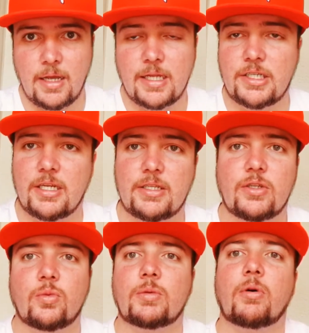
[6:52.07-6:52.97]
Genesis,
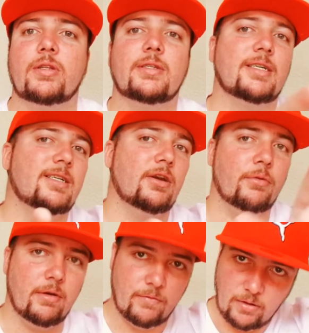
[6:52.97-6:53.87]
which Martin's actually done a
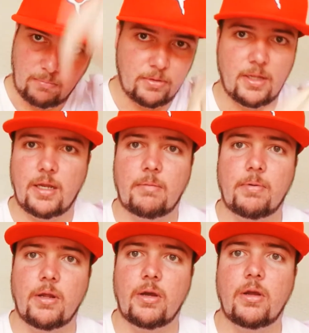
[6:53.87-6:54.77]
review. I'll put the link
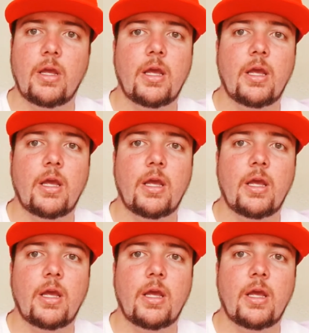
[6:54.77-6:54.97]
below.